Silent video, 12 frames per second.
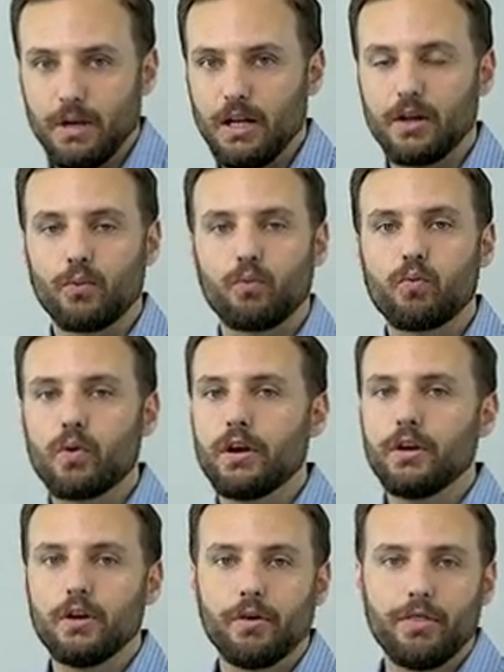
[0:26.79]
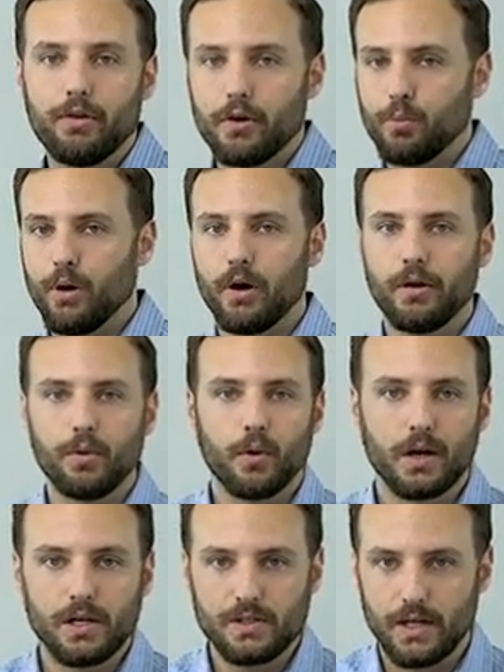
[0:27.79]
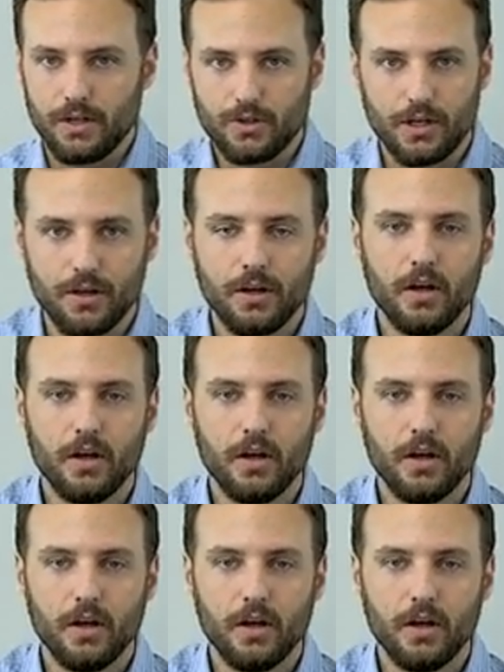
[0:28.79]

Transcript: meaning a real third-party organization.